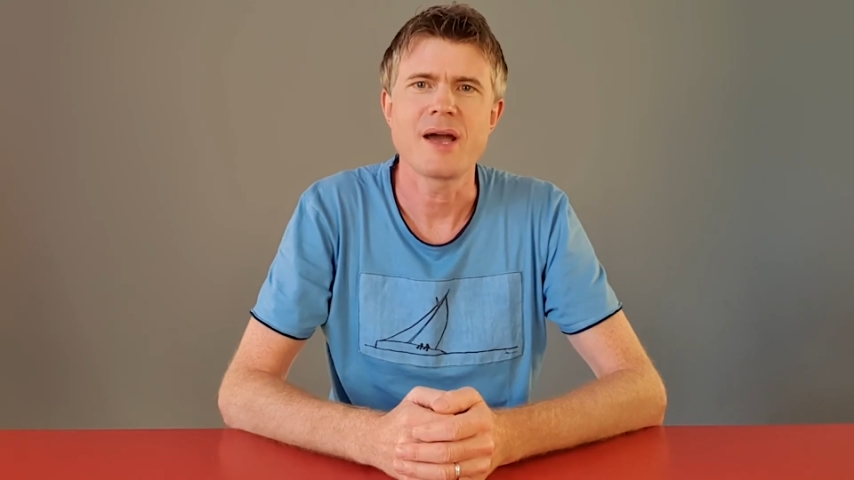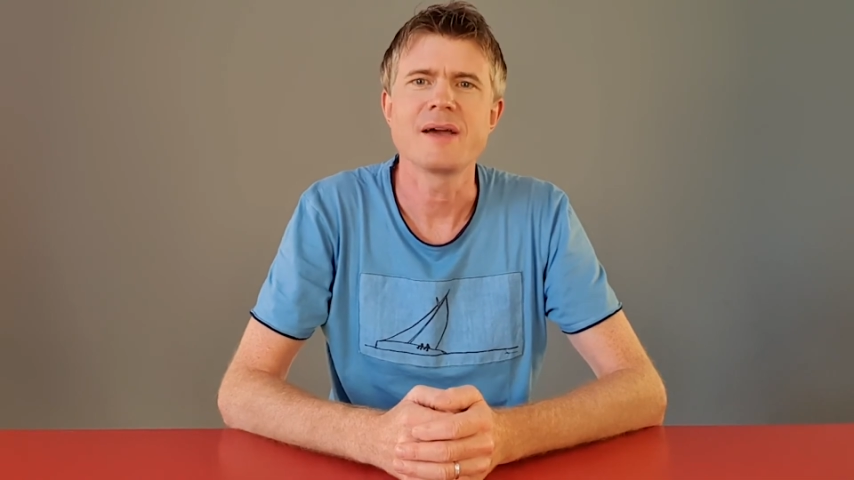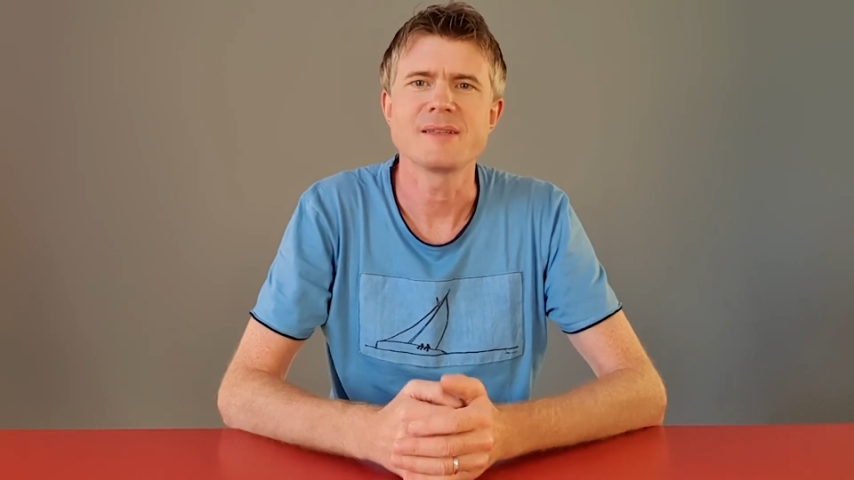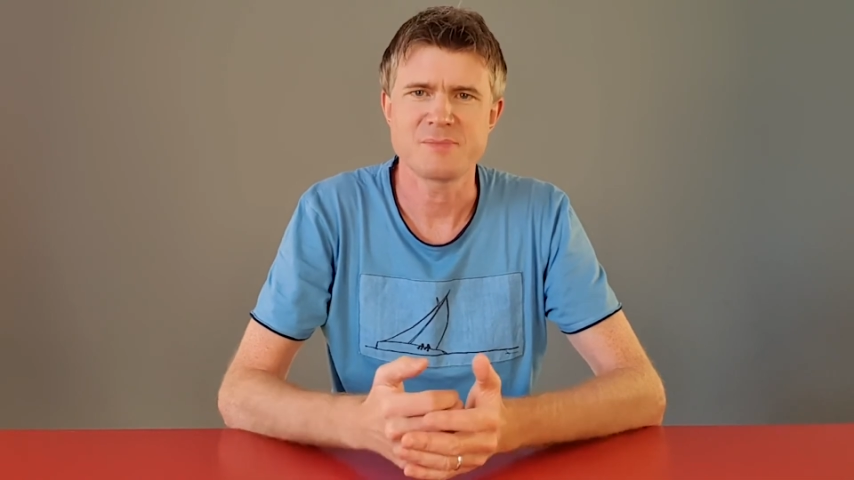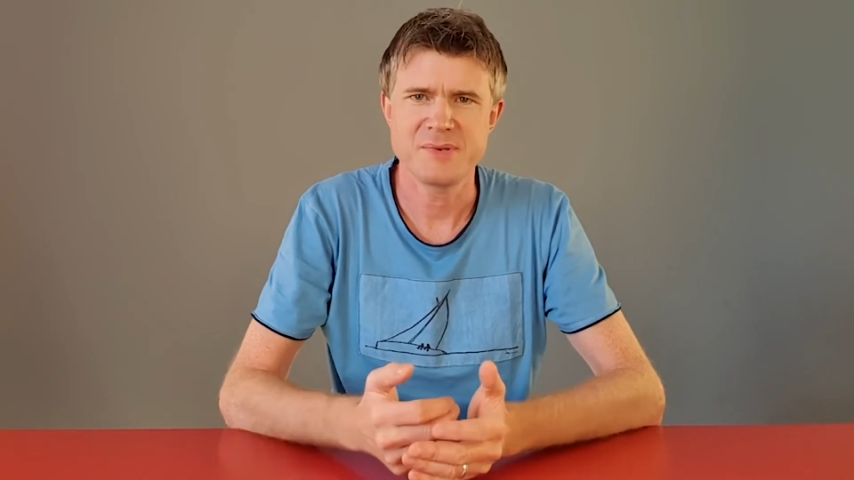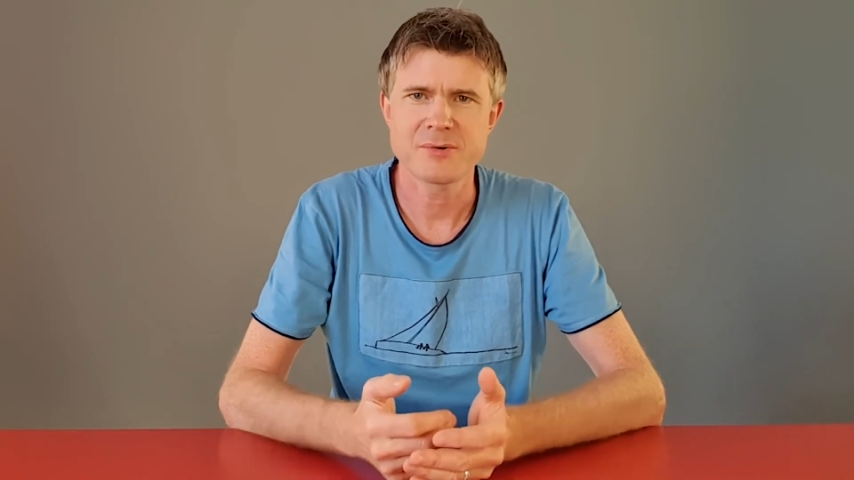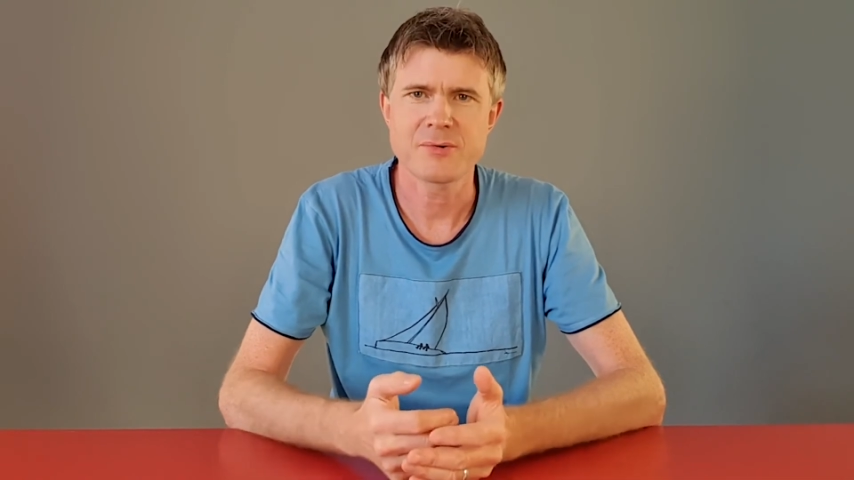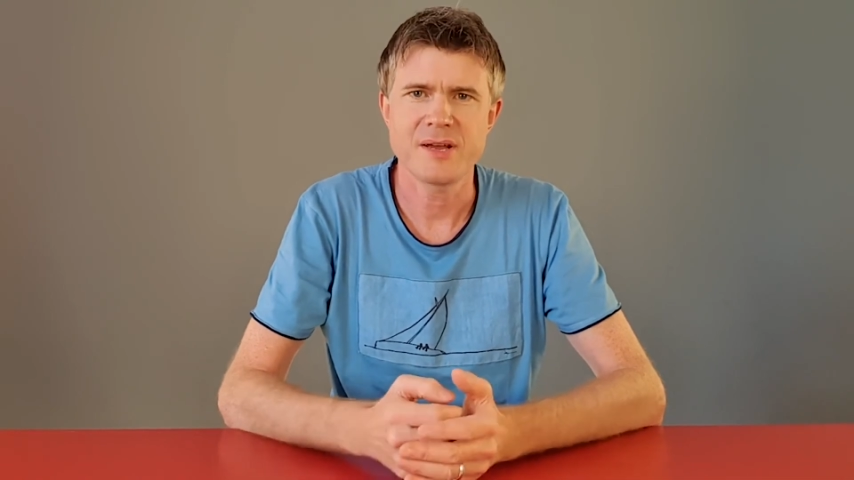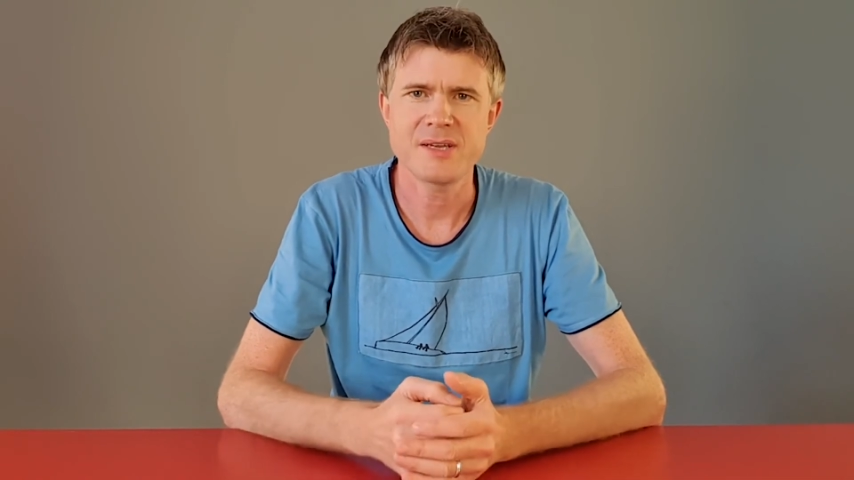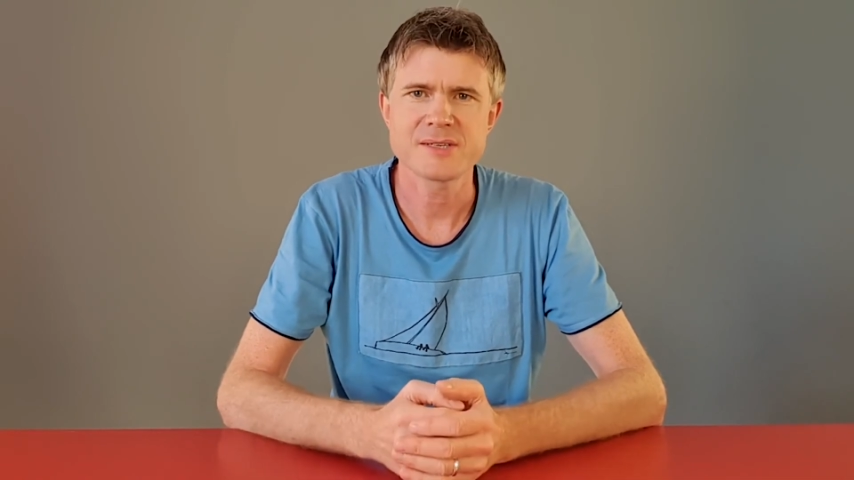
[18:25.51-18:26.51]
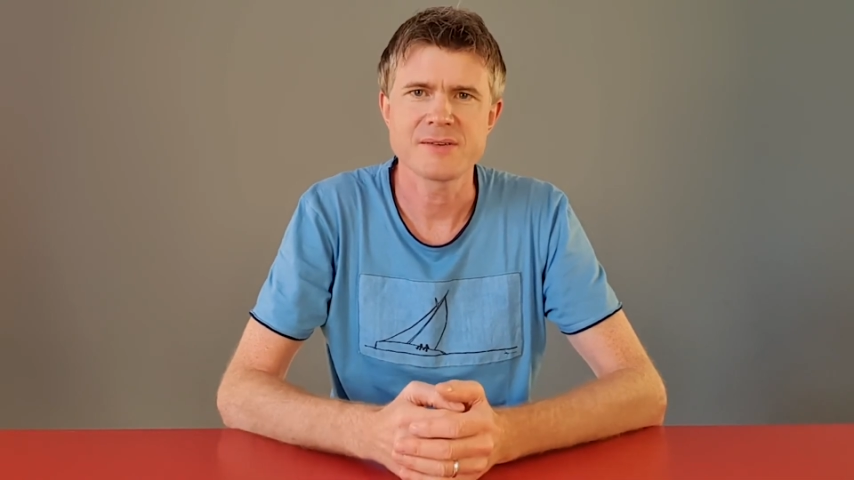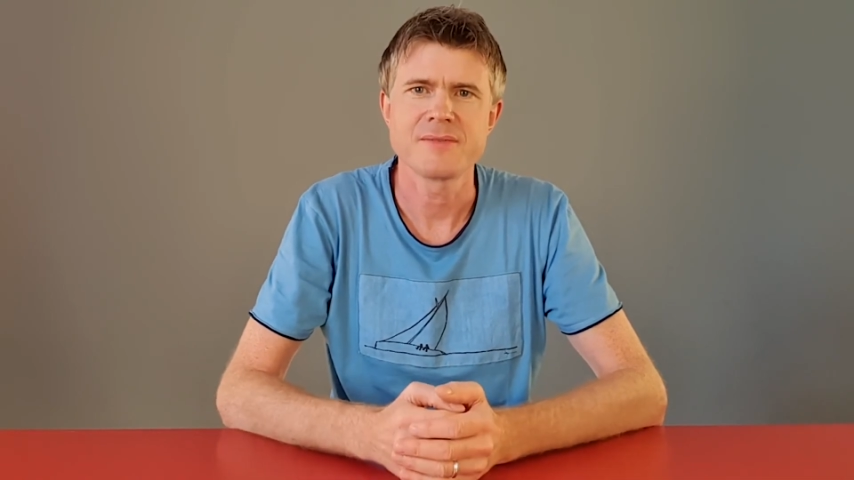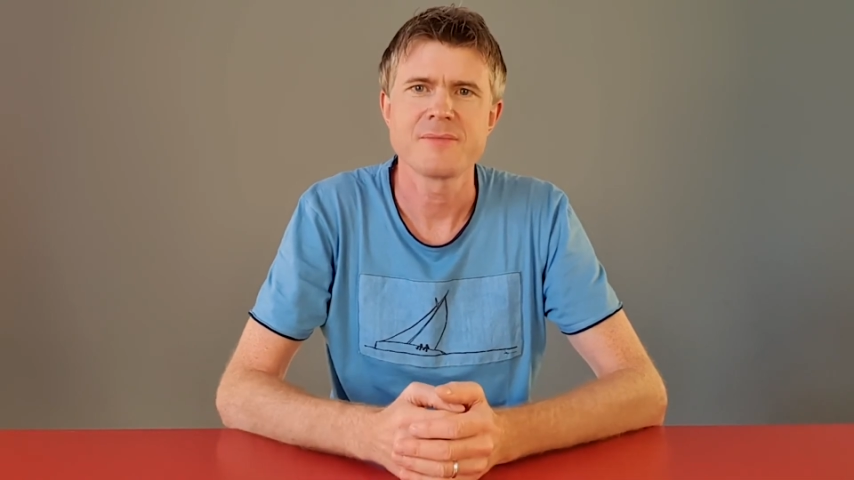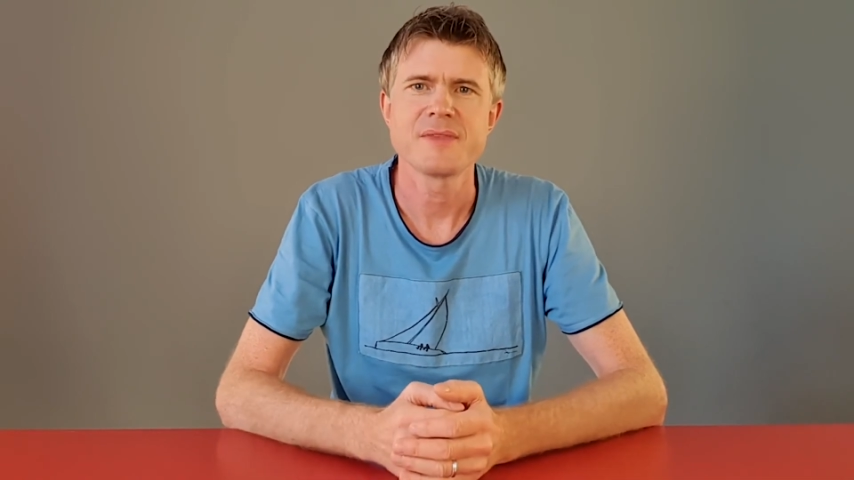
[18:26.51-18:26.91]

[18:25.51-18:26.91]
I speak Croatian